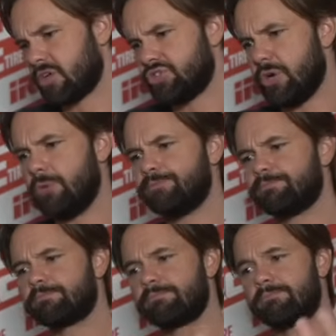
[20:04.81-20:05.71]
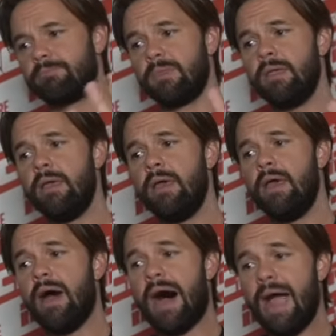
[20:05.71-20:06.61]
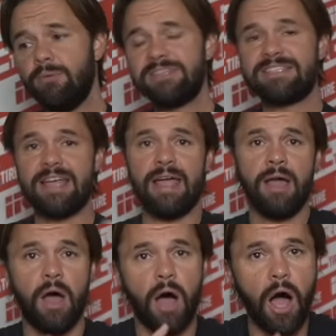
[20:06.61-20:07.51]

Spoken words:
So I would say